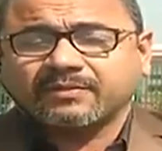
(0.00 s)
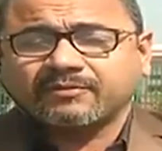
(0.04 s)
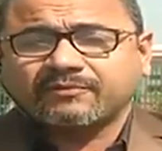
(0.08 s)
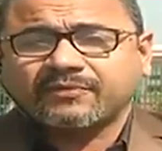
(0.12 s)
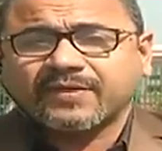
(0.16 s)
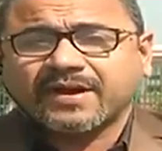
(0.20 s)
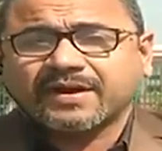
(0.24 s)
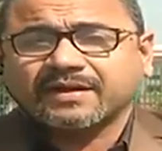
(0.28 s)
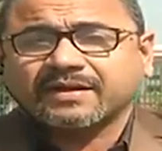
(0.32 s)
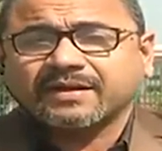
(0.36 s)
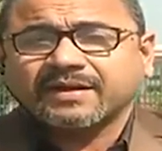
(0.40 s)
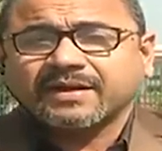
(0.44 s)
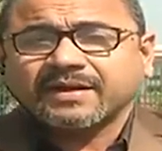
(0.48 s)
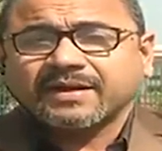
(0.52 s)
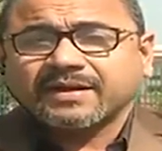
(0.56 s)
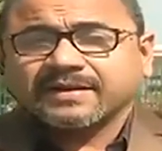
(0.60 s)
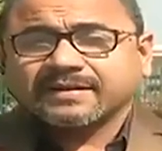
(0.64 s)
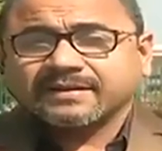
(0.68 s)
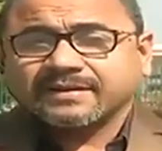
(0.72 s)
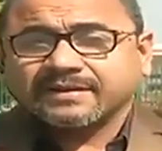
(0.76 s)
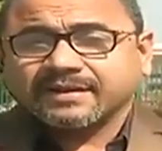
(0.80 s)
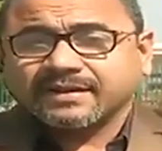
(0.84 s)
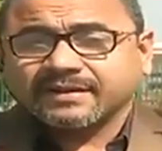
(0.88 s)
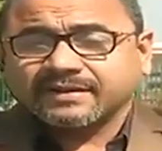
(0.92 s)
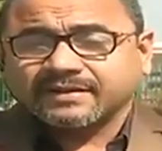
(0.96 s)
in fact,
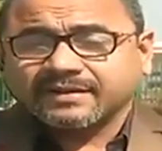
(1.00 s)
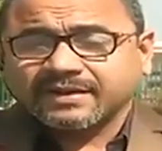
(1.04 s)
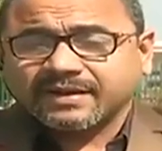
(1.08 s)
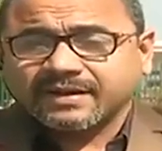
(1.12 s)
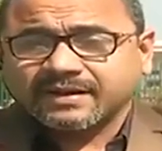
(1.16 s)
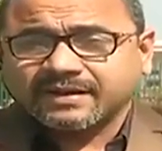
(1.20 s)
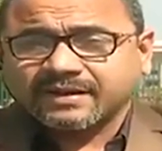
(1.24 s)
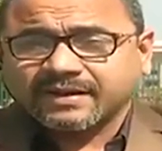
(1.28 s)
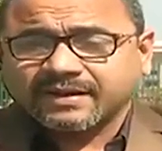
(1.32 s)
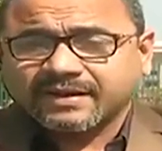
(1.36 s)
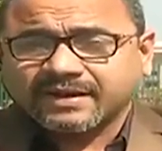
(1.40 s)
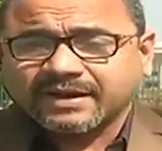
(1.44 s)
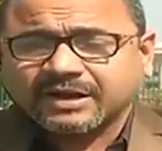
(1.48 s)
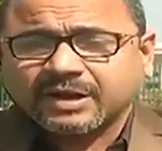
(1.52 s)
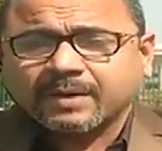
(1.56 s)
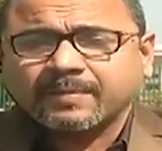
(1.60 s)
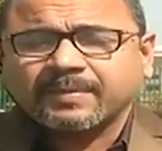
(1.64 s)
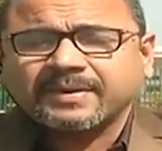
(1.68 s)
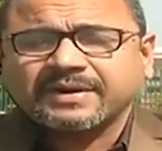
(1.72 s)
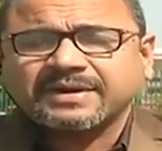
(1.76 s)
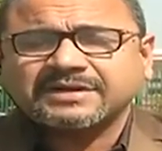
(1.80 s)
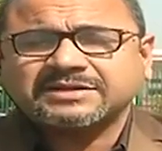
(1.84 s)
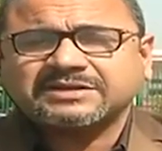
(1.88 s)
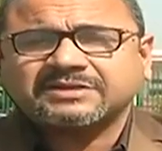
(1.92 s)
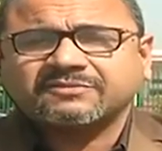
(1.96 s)
their
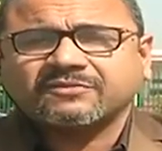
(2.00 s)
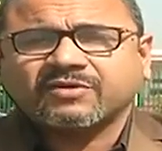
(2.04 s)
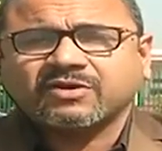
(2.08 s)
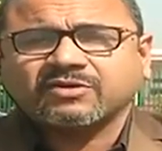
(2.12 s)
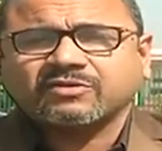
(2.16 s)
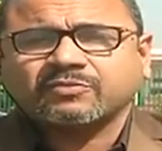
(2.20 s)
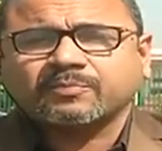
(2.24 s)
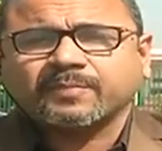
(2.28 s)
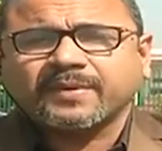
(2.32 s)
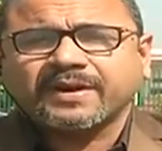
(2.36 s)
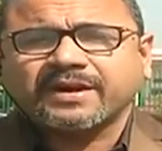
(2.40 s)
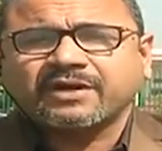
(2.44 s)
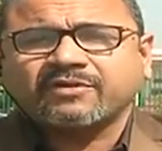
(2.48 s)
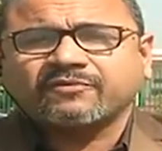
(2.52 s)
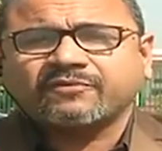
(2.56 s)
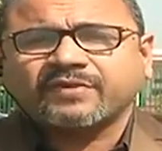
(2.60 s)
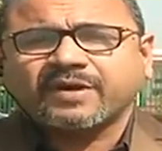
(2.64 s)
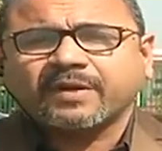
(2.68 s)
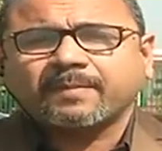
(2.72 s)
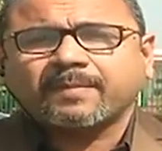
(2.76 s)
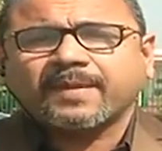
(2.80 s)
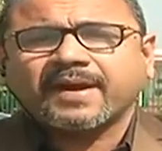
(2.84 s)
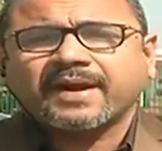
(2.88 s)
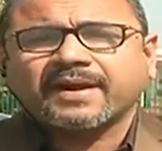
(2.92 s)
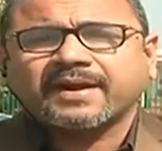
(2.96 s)
recommendation was made
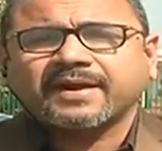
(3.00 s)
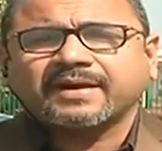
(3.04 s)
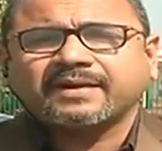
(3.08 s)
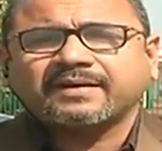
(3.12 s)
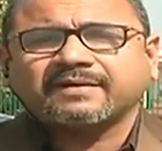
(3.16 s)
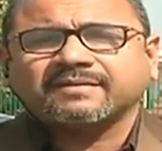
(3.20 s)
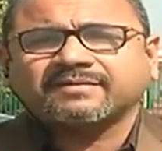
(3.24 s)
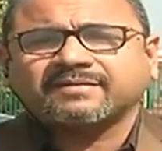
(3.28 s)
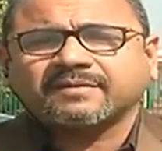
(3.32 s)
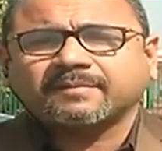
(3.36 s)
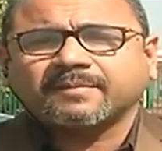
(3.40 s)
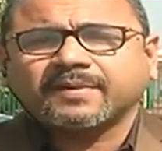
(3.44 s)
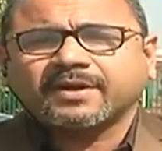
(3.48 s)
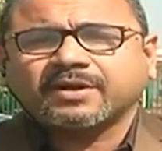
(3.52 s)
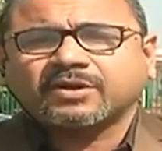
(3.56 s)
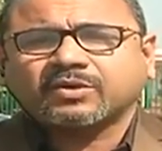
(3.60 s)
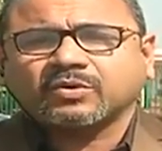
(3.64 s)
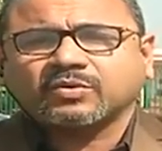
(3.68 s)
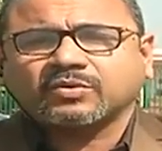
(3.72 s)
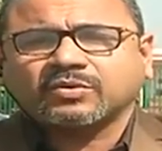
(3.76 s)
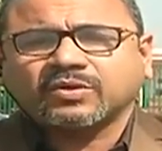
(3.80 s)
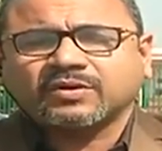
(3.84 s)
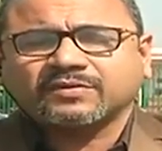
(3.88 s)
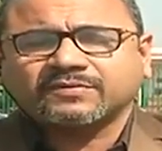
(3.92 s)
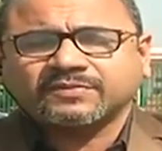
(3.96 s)
way back in December
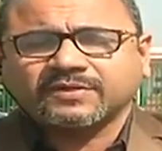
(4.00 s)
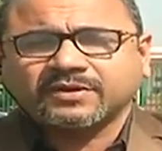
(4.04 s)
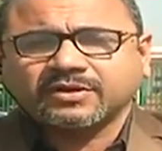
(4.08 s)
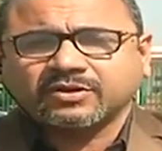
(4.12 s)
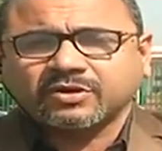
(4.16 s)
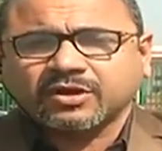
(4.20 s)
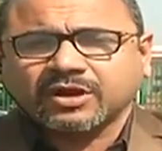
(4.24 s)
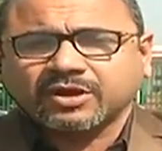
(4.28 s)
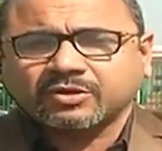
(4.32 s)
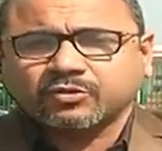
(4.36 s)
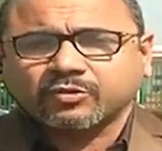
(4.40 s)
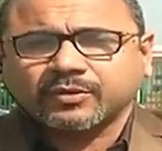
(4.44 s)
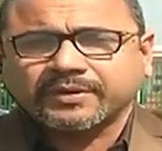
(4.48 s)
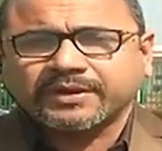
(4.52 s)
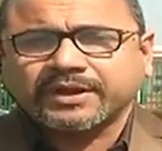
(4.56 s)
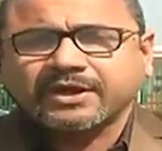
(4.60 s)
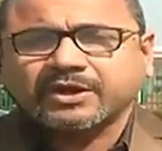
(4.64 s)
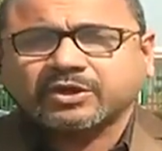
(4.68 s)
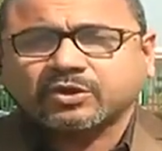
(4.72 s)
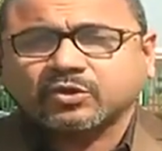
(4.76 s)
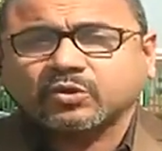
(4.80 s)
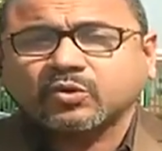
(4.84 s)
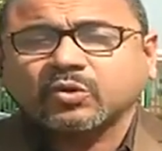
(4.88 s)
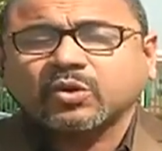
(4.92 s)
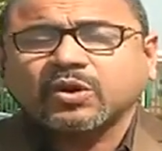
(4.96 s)

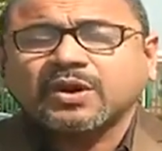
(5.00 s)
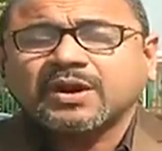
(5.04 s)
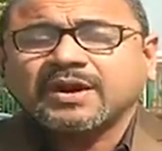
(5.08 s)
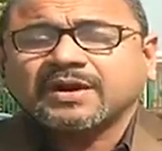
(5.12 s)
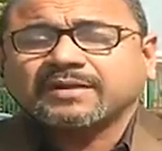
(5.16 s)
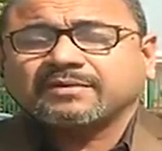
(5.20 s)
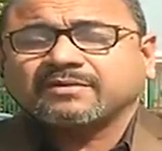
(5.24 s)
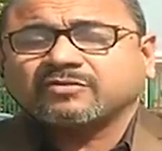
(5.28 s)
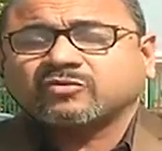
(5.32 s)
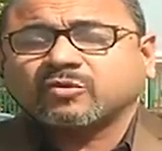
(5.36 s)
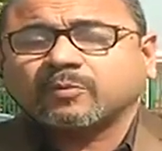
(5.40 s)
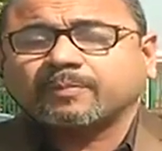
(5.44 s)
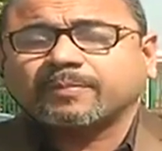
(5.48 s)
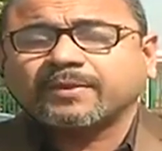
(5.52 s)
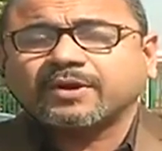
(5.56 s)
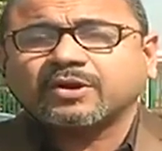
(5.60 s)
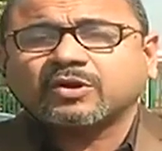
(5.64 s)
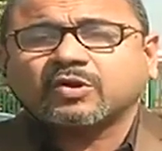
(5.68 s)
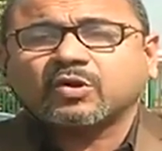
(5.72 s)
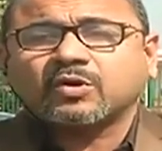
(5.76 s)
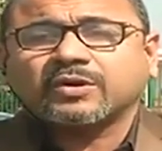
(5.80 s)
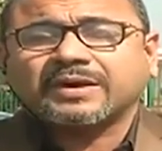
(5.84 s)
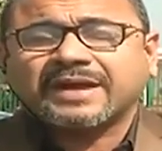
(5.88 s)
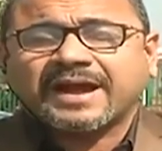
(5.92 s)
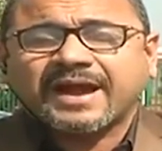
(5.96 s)
2022. The Supreme
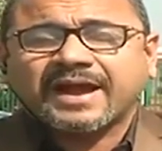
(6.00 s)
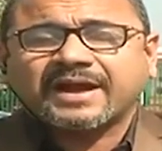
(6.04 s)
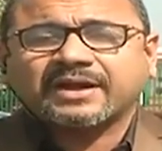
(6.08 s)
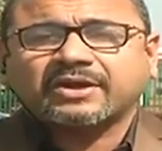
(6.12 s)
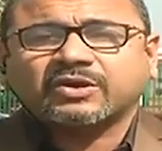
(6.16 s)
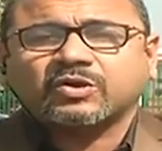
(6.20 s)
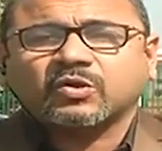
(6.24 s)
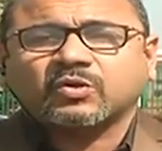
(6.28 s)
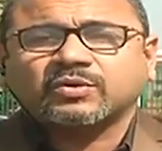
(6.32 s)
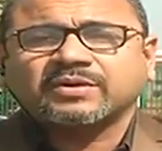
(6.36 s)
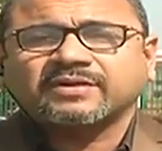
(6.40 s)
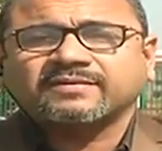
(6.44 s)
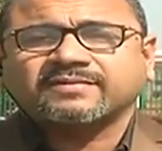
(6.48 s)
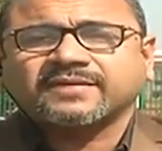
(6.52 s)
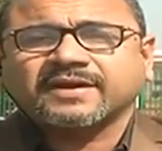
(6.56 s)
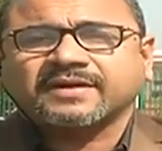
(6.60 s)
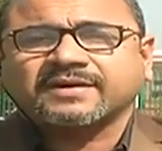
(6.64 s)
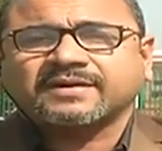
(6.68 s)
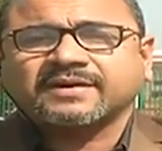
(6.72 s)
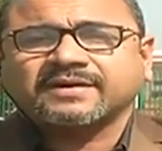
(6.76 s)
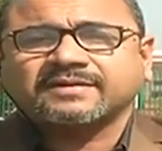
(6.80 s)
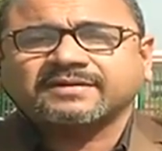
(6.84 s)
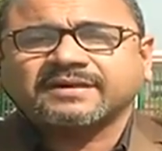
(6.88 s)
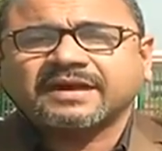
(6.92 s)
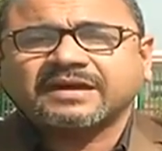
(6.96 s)
Court had told the
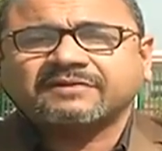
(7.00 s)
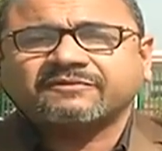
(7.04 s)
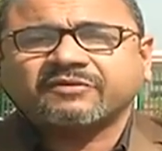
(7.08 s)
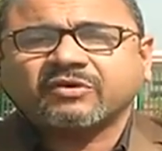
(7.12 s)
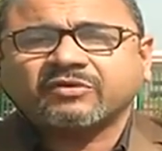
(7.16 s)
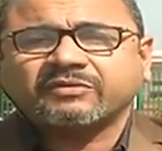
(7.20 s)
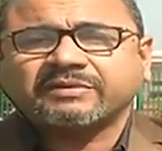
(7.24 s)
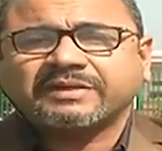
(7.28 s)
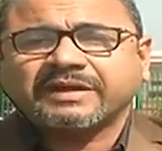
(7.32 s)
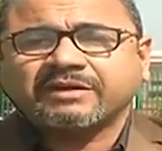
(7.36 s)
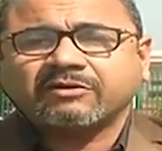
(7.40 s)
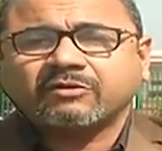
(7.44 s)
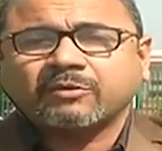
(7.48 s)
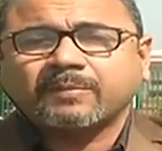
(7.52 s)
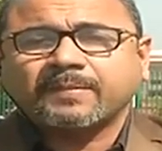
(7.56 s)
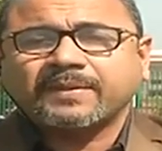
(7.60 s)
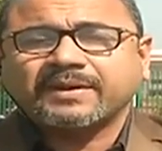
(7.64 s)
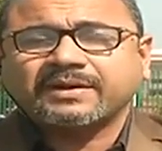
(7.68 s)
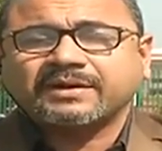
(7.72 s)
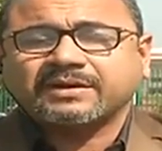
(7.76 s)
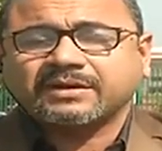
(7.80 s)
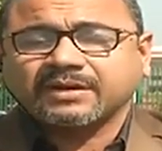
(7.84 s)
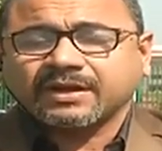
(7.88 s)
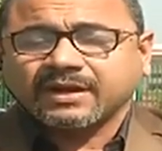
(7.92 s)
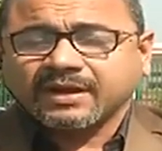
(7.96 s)
centre that they will
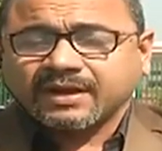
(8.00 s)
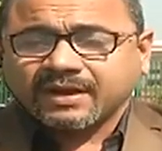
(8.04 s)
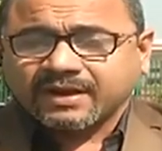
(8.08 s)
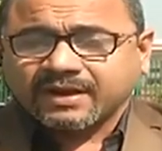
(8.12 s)
be